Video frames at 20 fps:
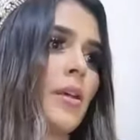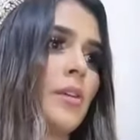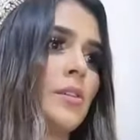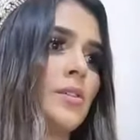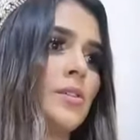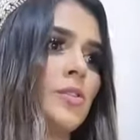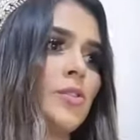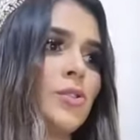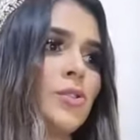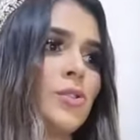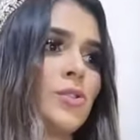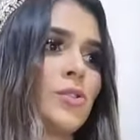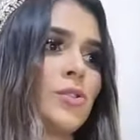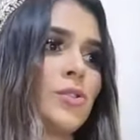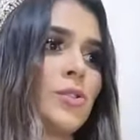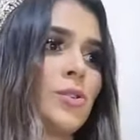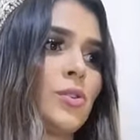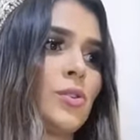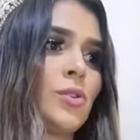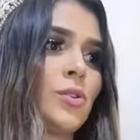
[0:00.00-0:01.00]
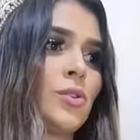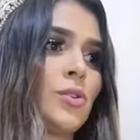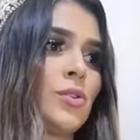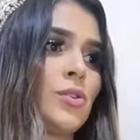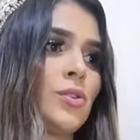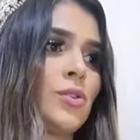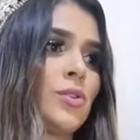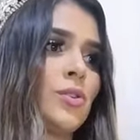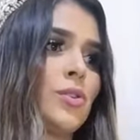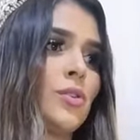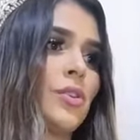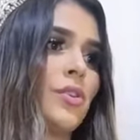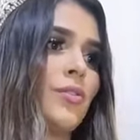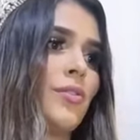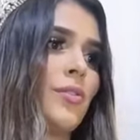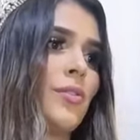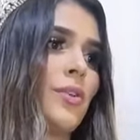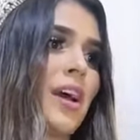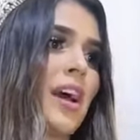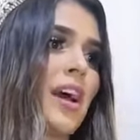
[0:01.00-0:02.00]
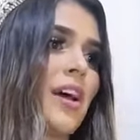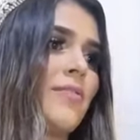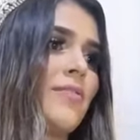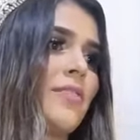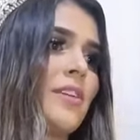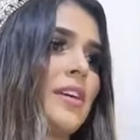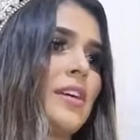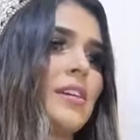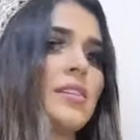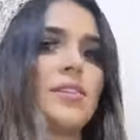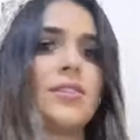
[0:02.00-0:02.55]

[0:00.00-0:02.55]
So if you have it,